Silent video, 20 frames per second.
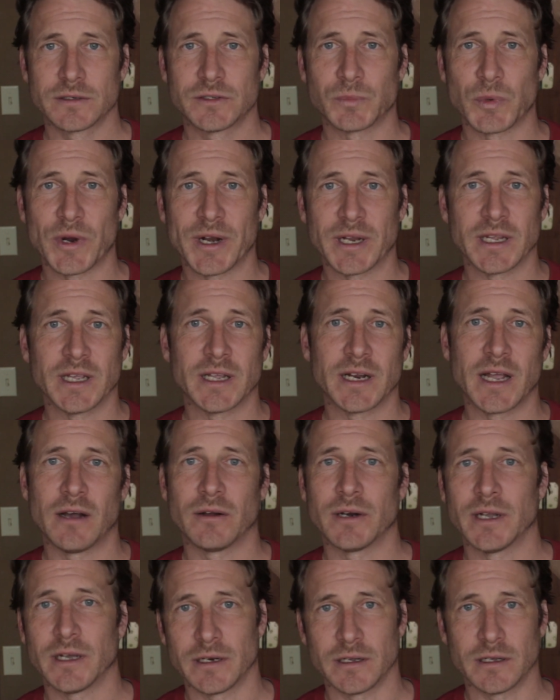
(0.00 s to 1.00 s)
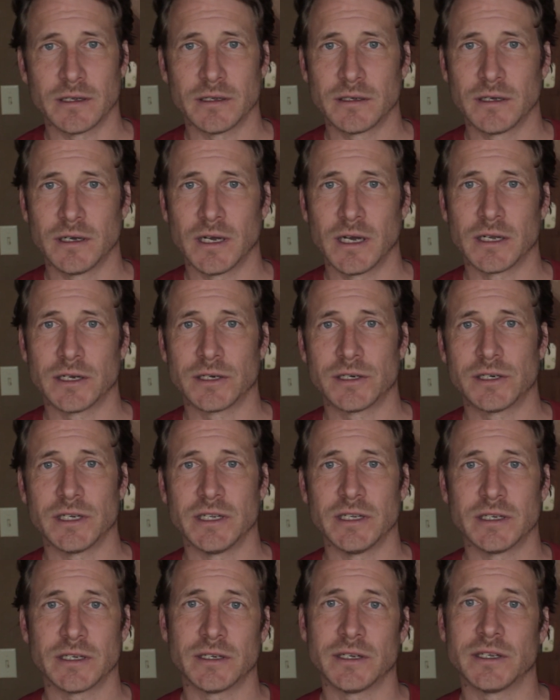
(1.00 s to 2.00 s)
spreading it out on a on a
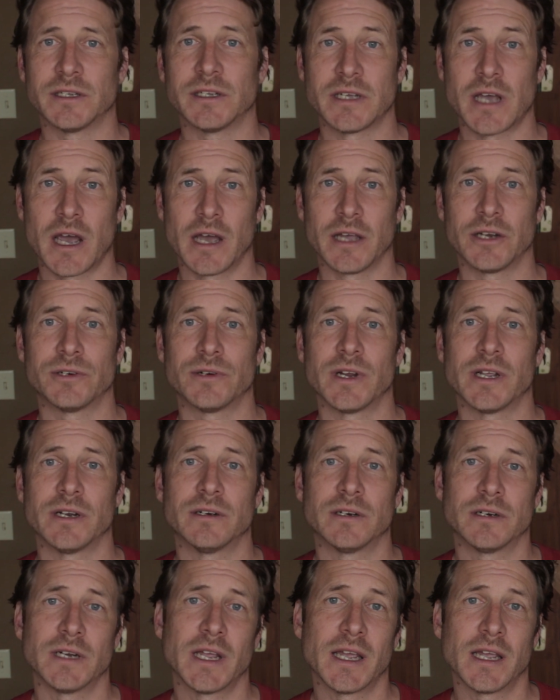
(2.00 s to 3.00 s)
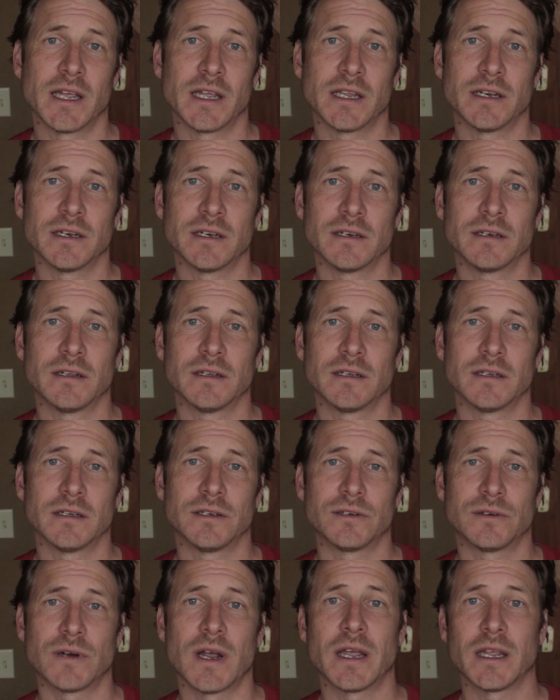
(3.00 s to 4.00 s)
sheet in a dehydrator, and uh,
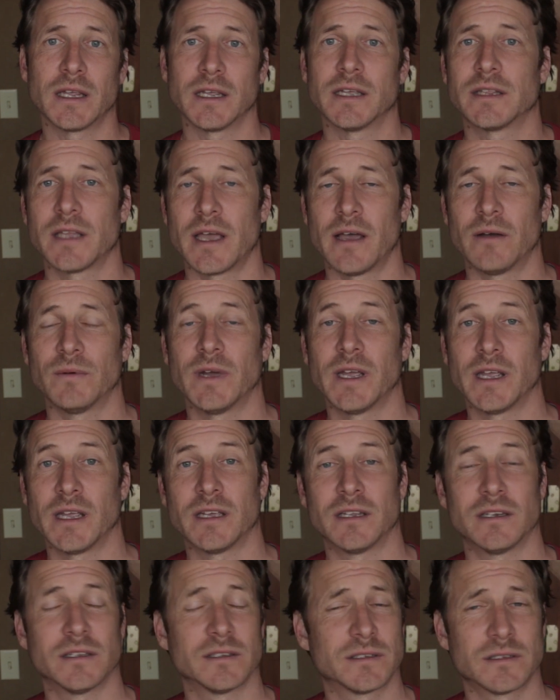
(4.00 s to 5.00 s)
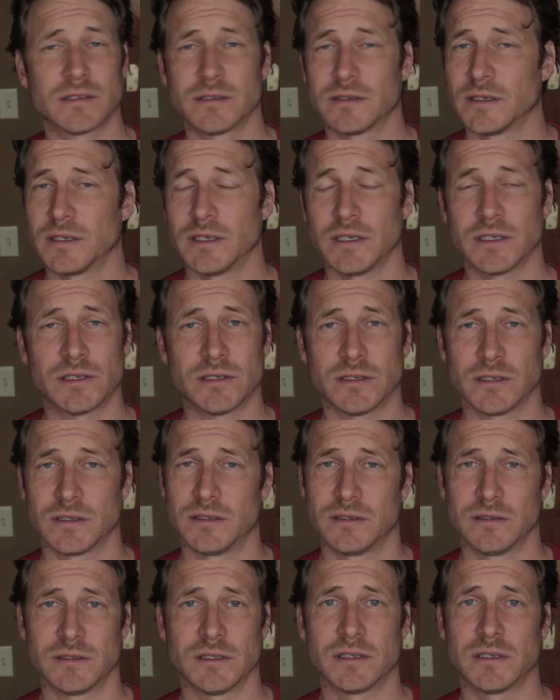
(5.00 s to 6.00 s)
drying it that way, and it's it's
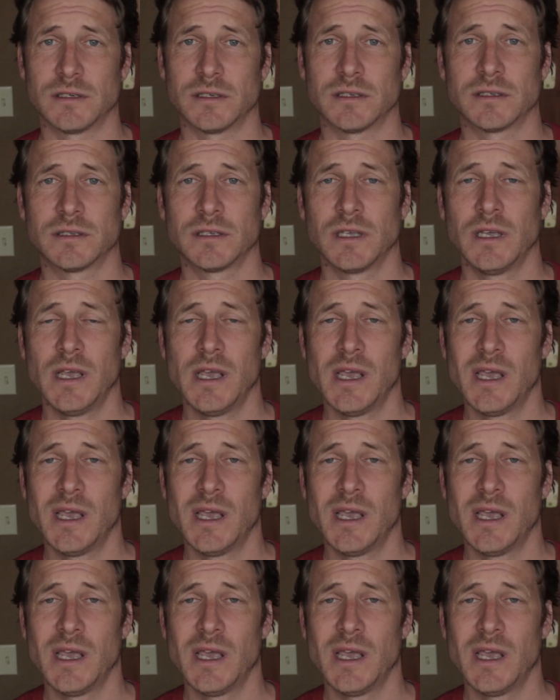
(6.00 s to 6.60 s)
just delicious.